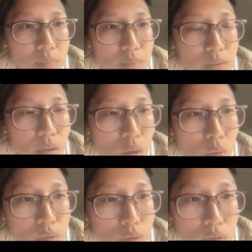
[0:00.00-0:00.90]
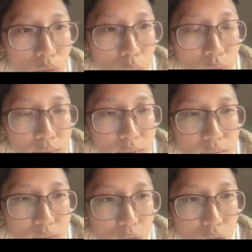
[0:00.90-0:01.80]
So YOLO
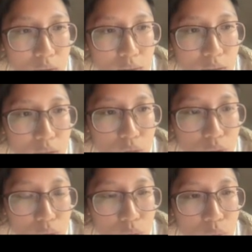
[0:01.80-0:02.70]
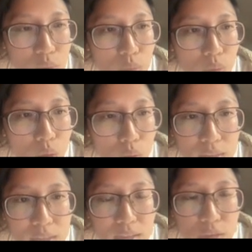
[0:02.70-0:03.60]
is called You
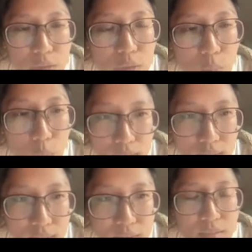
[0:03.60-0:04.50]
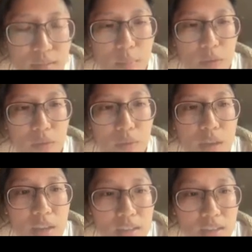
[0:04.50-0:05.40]
Only Look Once model.
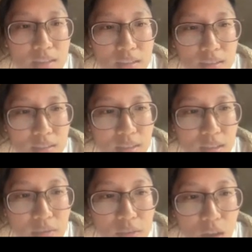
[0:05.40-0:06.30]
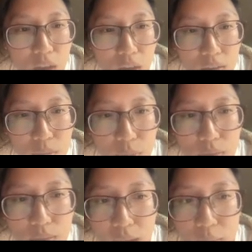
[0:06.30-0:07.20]
It is a state-of-the-art
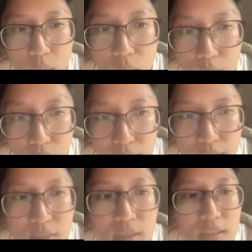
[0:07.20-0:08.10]
real-time object